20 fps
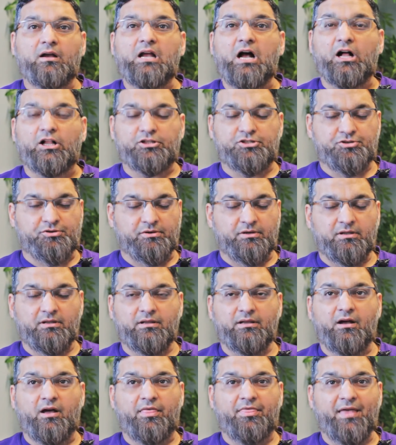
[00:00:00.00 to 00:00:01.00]

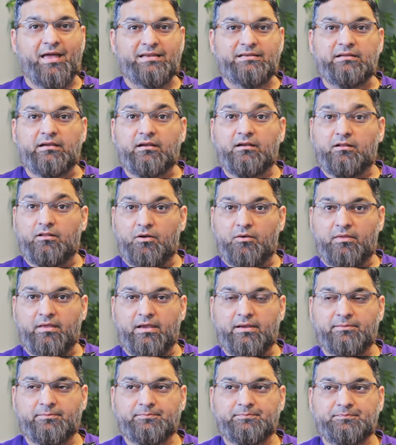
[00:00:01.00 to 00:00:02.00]
Cultural, authentic
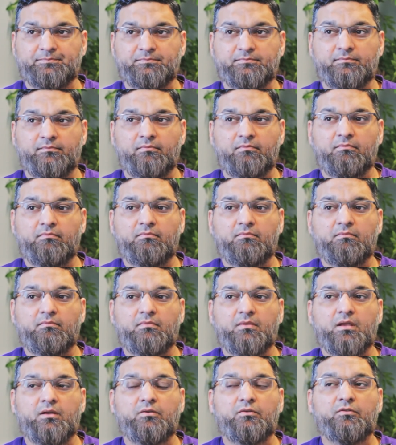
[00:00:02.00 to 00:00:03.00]
clothing.
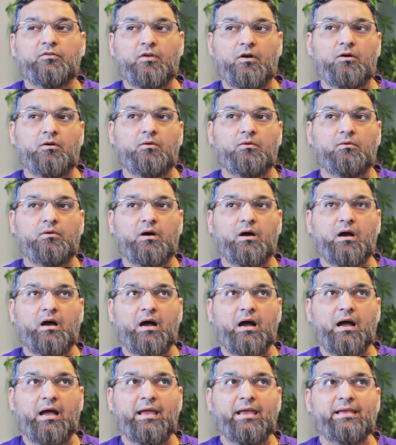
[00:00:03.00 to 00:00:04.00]
So
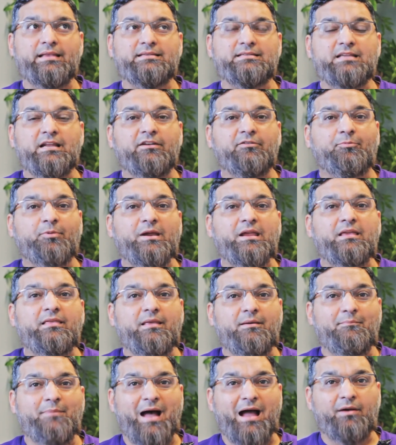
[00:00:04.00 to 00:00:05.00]
instead of bringing
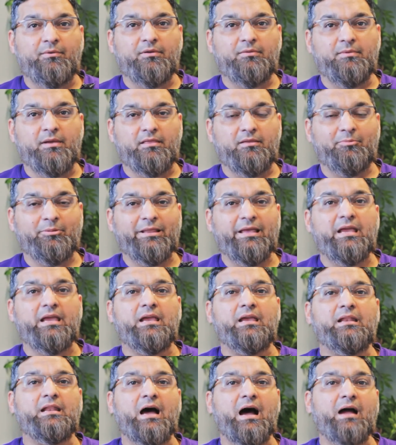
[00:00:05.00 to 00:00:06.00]
them back with me on the
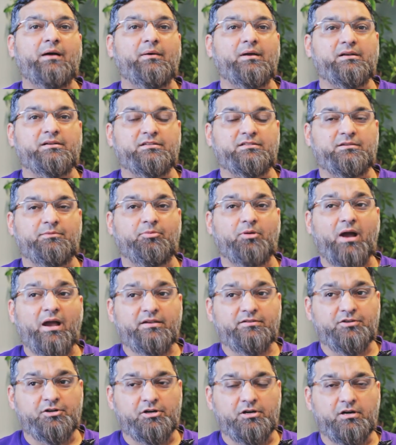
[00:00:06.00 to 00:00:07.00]
plane, I wanted to
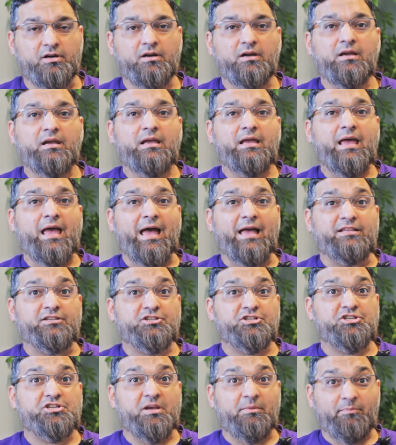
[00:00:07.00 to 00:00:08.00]
surprise her and
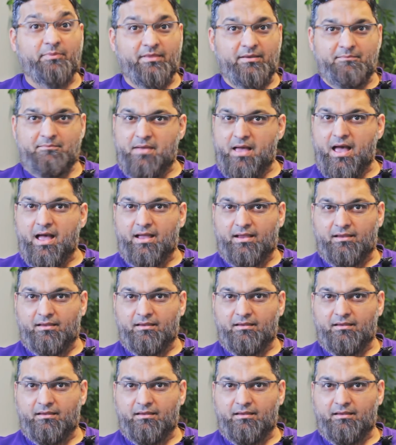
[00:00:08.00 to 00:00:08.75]
ship them back.